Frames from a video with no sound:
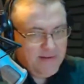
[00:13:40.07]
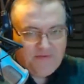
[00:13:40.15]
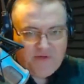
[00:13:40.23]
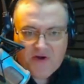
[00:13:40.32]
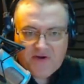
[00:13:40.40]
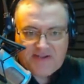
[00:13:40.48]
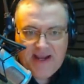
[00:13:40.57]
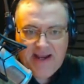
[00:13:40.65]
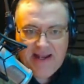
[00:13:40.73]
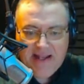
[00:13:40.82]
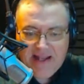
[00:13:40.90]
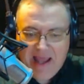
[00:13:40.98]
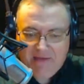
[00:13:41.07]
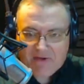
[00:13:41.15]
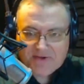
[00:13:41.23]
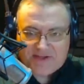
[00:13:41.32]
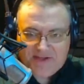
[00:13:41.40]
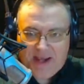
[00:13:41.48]
13
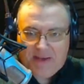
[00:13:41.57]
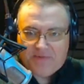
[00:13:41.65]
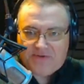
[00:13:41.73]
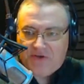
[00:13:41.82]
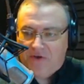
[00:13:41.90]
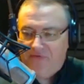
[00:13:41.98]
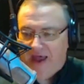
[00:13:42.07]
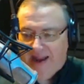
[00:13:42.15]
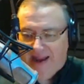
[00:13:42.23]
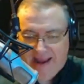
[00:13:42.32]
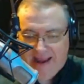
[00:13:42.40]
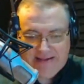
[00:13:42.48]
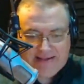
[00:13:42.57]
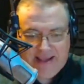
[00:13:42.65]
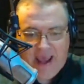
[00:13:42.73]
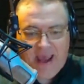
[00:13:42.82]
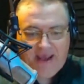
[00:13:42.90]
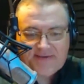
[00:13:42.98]
levels deep, so that in
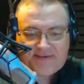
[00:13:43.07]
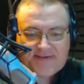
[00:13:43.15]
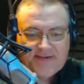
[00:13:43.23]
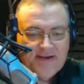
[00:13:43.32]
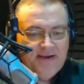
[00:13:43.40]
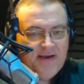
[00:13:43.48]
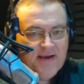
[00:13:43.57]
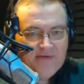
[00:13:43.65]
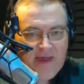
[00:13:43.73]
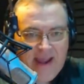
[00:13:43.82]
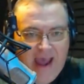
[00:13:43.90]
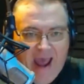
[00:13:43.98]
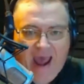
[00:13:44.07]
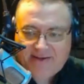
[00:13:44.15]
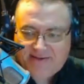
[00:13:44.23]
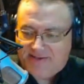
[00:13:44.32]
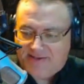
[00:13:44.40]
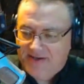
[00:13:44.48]
case they
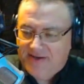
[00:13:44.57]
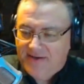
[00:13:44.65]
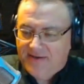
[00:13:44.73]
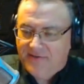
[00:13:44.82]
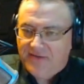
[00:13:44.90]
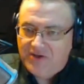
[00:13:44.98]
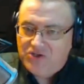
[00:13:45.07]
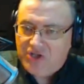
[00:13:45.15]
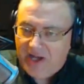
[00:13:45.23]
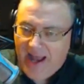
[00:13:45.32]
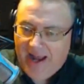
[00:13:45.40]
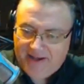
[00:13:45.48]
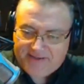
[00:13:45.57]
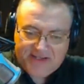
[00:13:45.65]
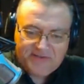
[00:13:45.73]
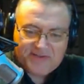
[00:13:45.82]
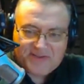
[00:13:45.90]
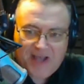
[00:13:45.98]
hacked the genetics
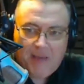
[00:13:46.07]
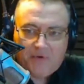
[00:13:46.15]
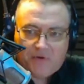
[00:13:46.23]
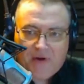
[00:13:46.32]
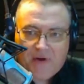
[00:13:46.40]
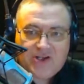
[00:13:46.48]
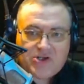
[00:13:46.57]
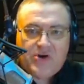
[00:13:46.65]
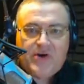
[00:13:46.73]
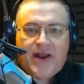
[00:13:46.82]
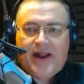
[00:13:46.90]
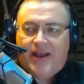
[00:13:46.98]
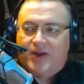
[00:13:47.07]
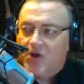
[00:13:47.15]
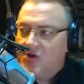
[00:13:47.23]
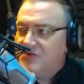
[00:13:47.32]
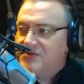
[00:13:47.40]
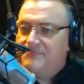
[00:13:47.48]
of some creature and it
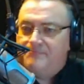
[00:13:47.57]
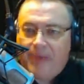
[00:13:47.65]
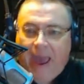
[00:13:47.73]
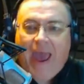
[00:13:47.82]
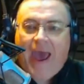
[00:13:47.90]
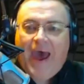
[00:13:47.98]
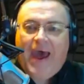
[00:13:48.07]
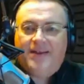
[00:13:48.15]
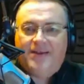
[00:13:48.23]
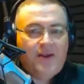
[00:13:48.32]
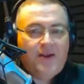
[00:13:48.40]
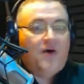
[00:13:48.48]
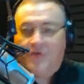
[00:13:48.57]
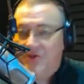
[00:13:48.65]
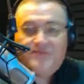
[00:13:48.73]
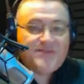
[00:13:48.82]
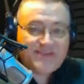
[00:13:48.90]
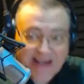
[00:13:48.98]
goes bad, you know,
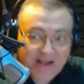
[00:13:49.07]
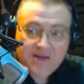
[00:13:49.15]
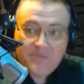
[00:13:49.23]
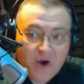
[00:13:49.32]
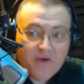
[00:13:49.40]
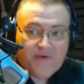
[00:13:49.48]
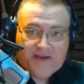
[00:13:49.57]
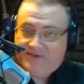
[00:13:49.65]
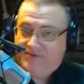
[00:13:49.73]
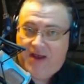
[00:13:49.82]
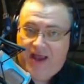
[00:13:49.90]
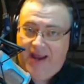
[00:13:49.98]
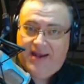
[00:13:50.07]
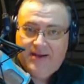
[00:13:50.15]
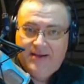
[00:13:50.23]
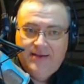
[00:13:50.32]
you've seen the movies, right?